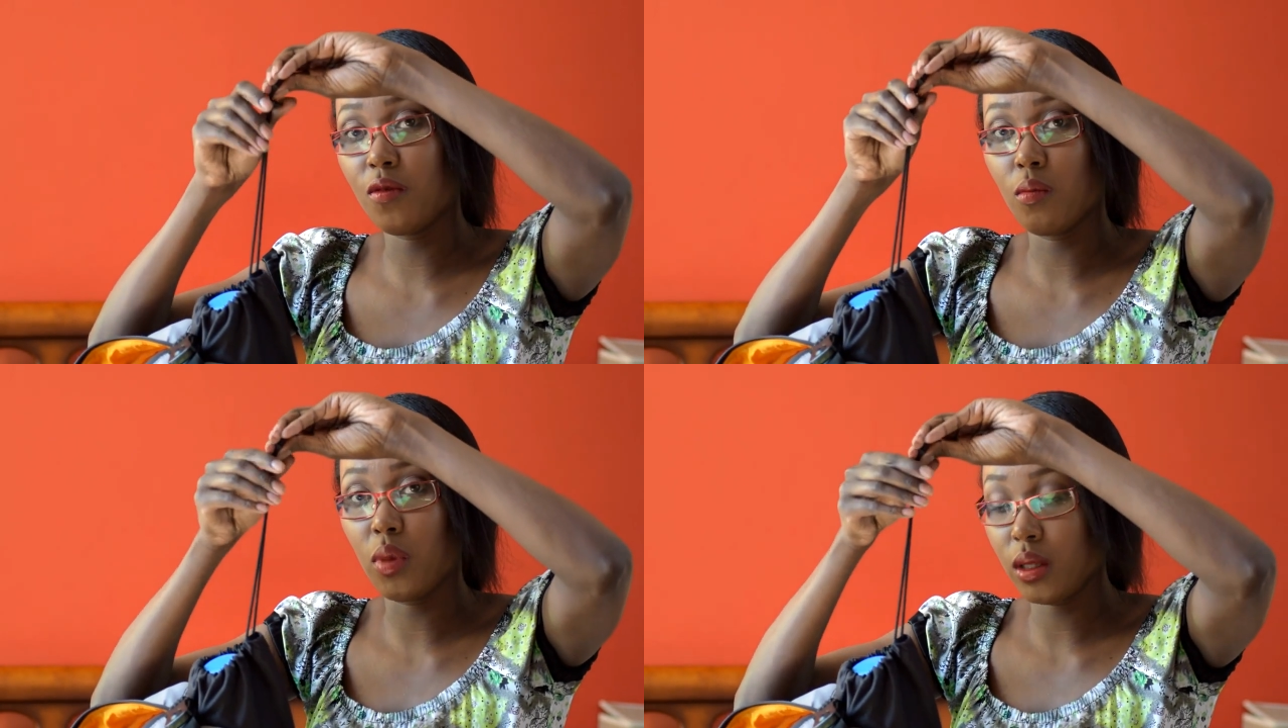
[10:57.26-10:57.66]

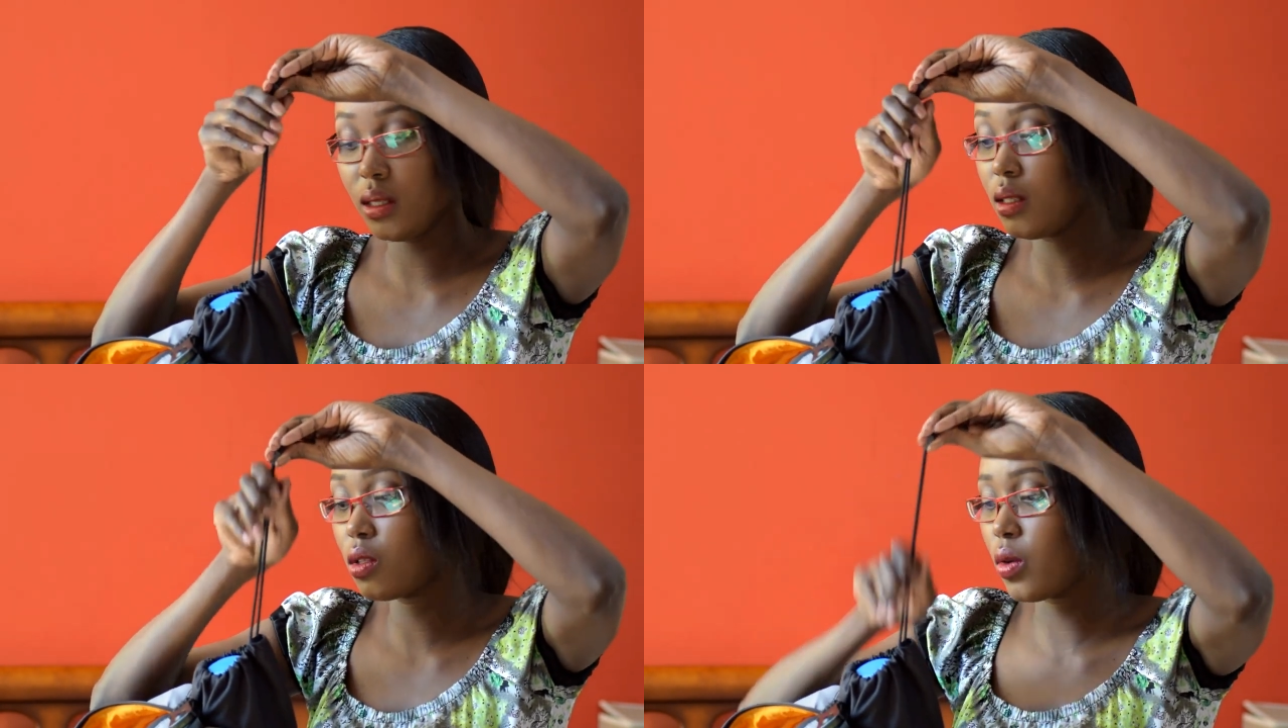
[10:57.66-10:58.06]
for
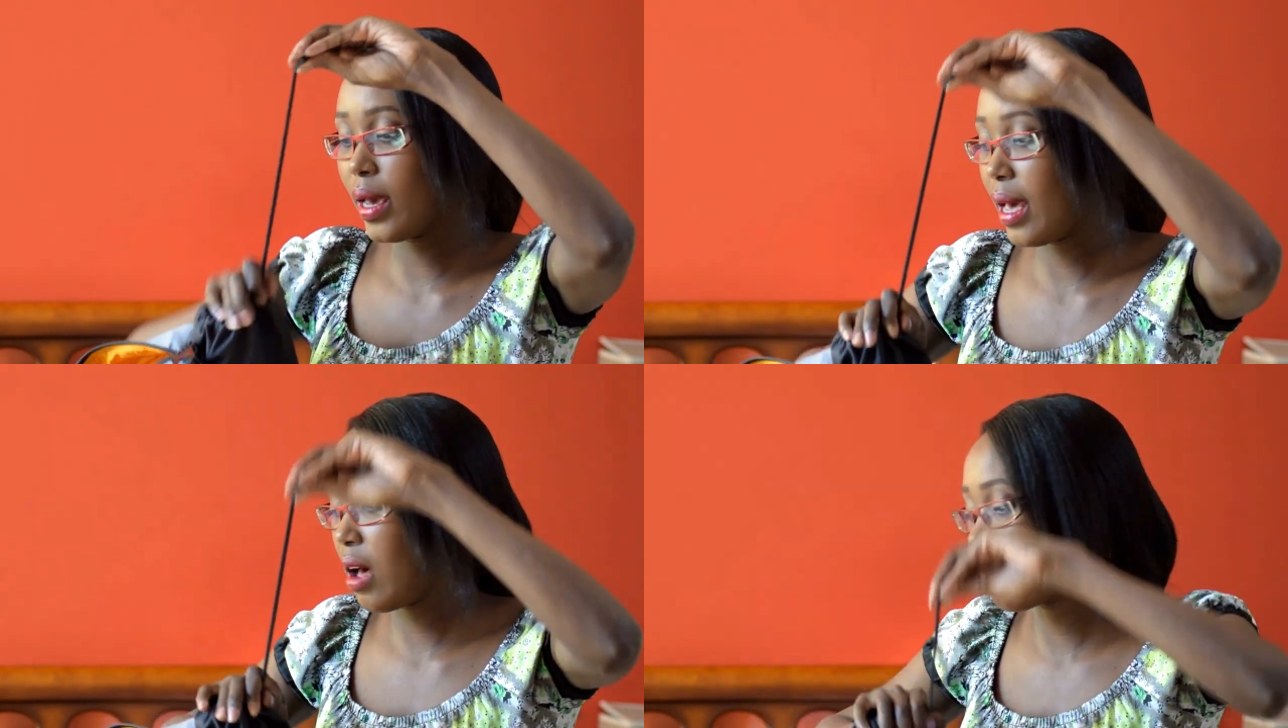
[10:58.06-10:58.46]
bottles, so
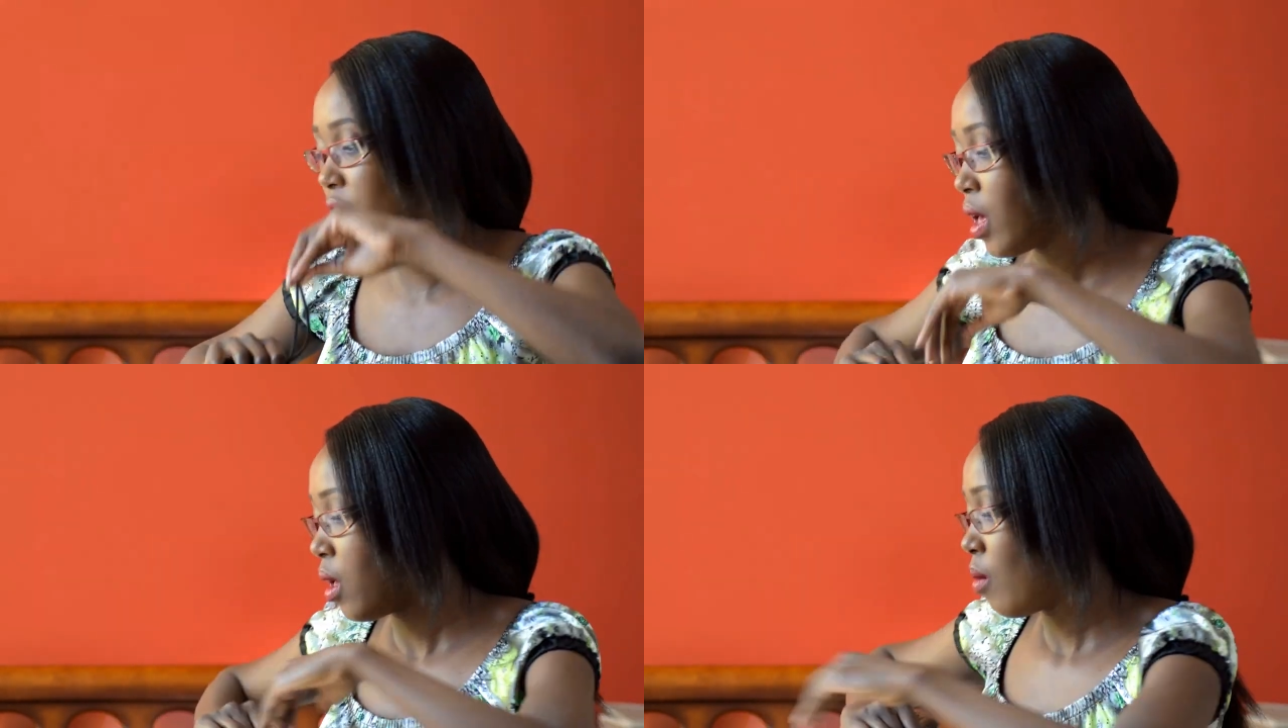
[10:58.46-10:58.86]
I have
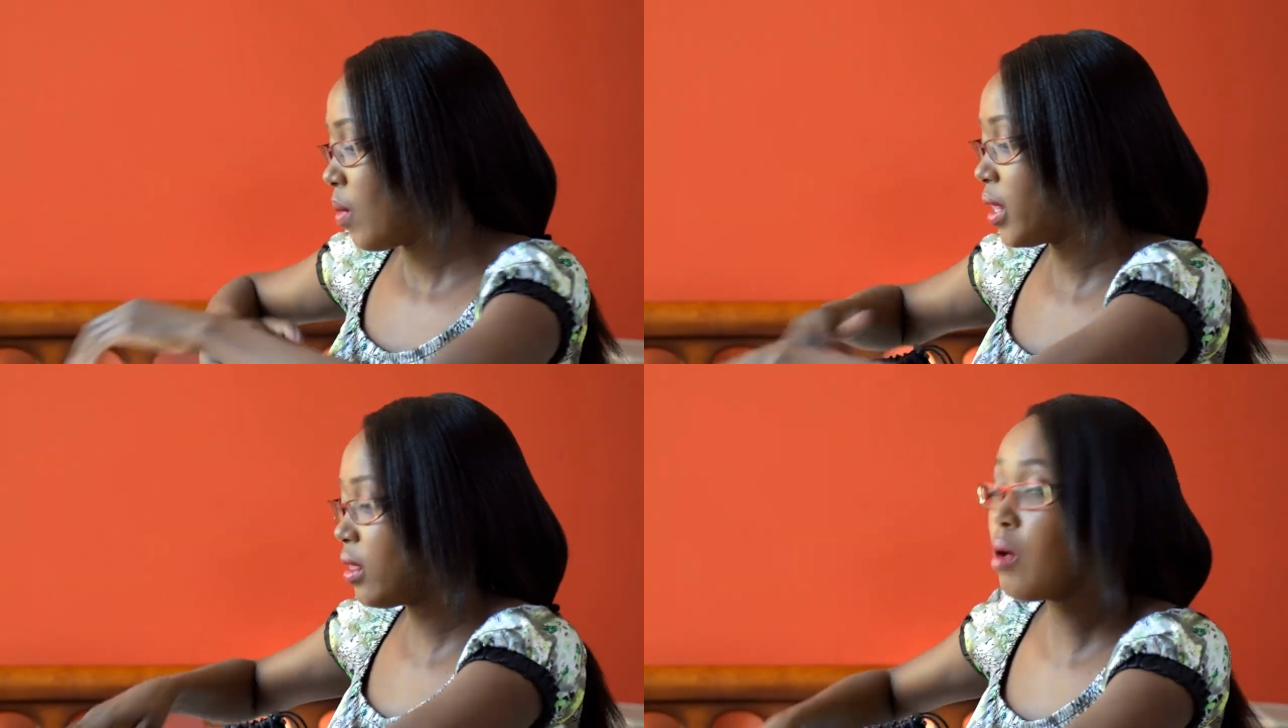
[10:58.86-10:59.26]

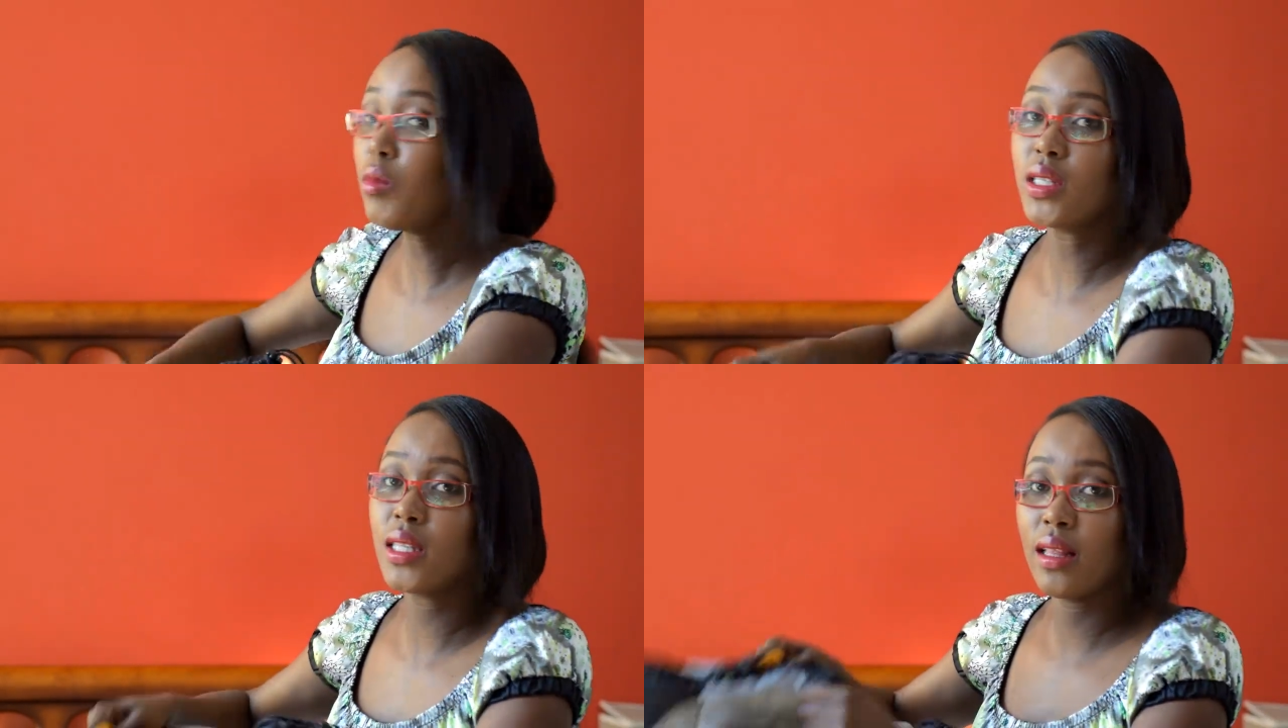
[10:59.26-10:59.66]
my
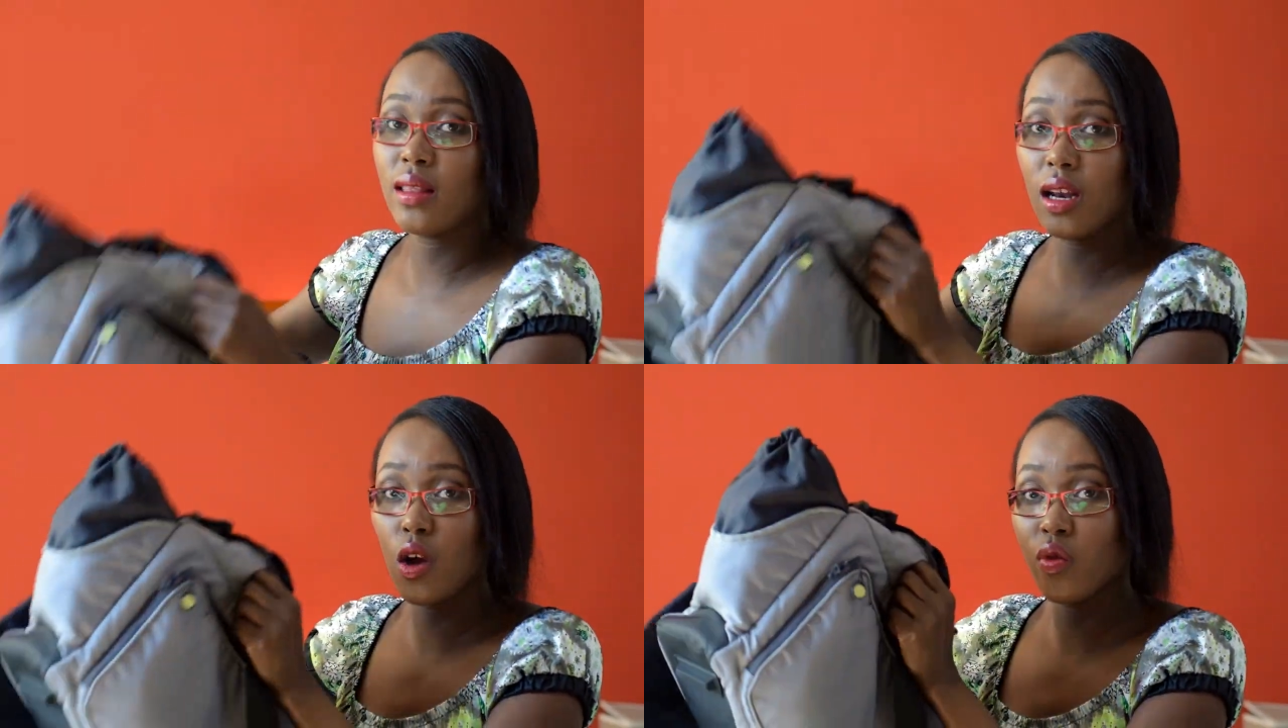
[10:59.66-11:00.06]
thermos, and
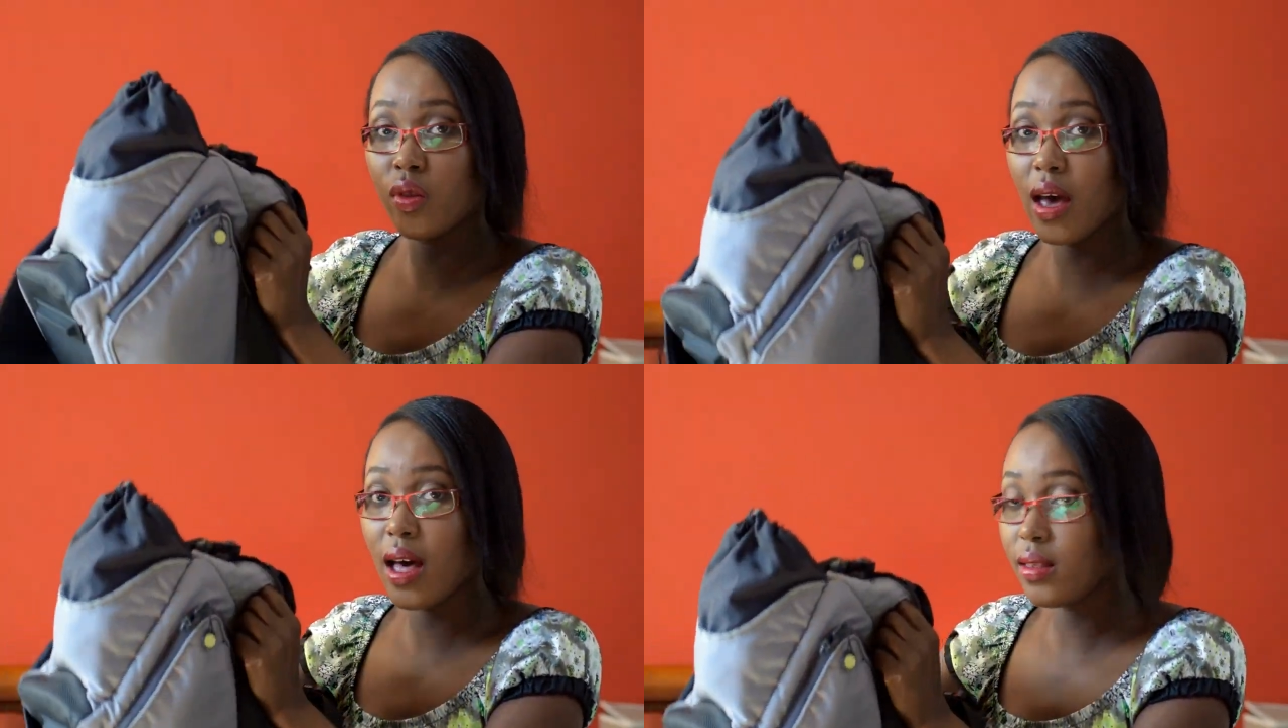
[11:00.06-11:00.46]
then on
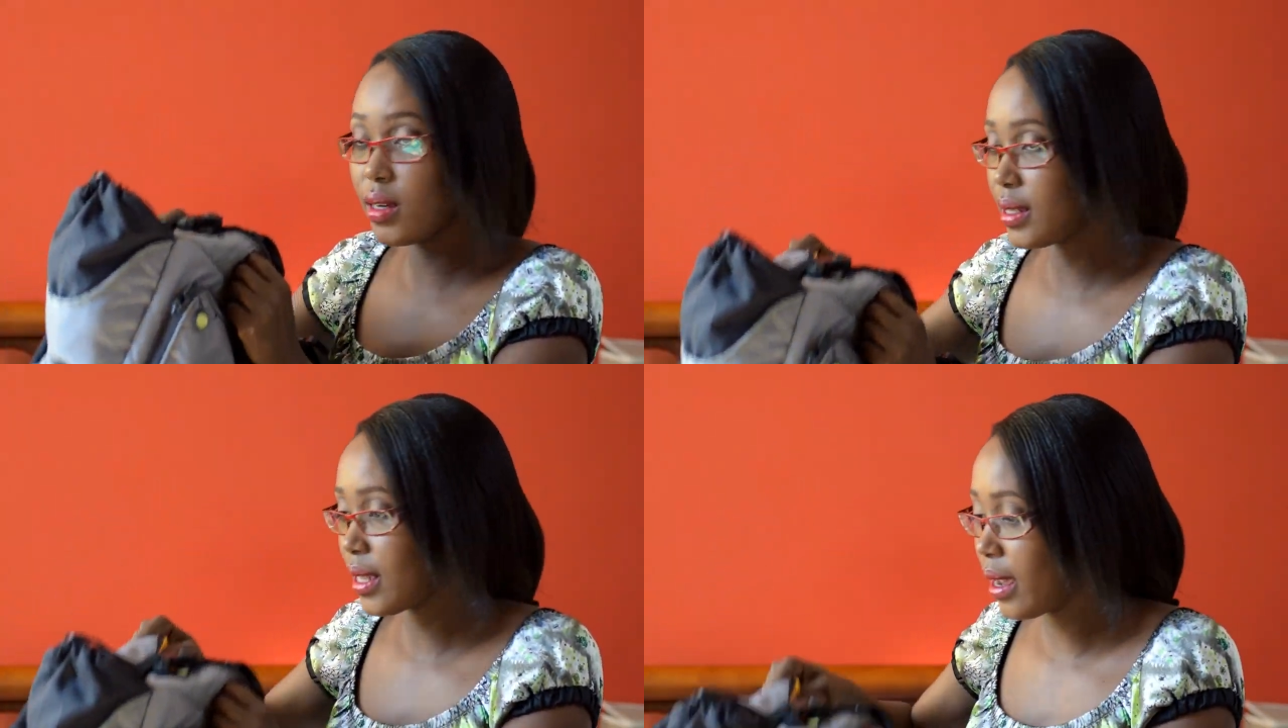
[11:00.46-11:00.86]
the other
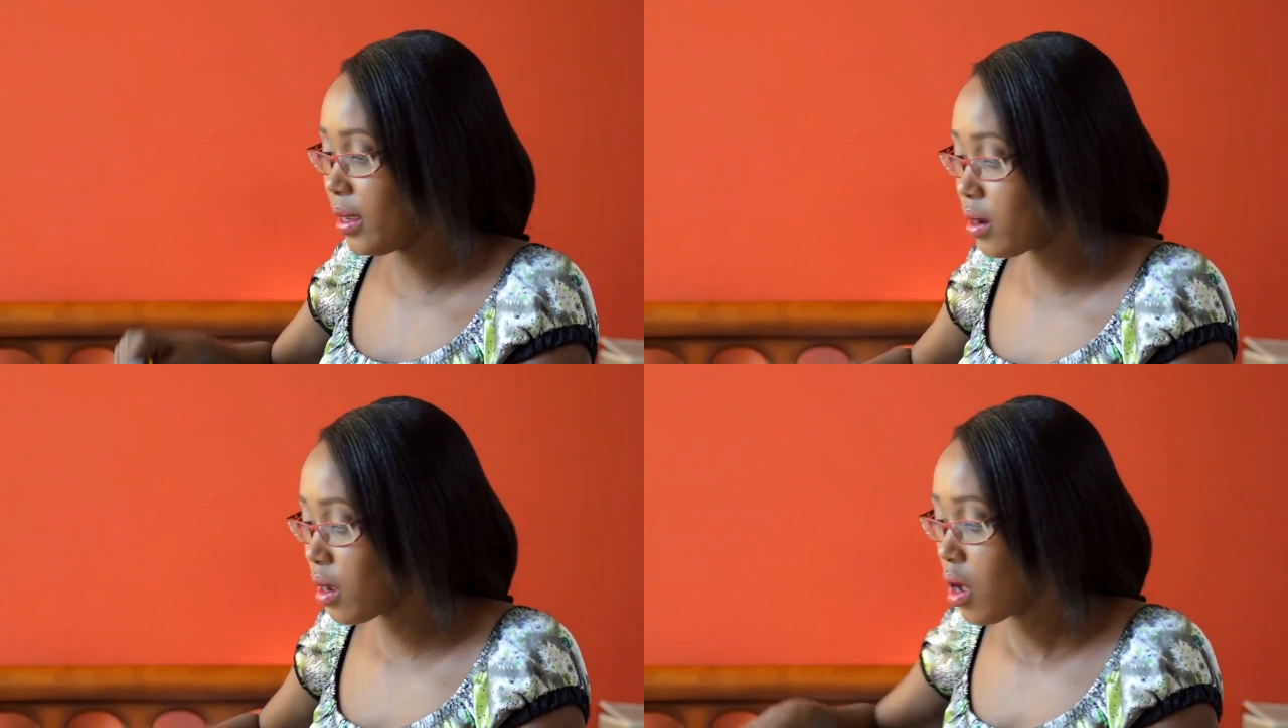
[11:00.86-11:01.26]
side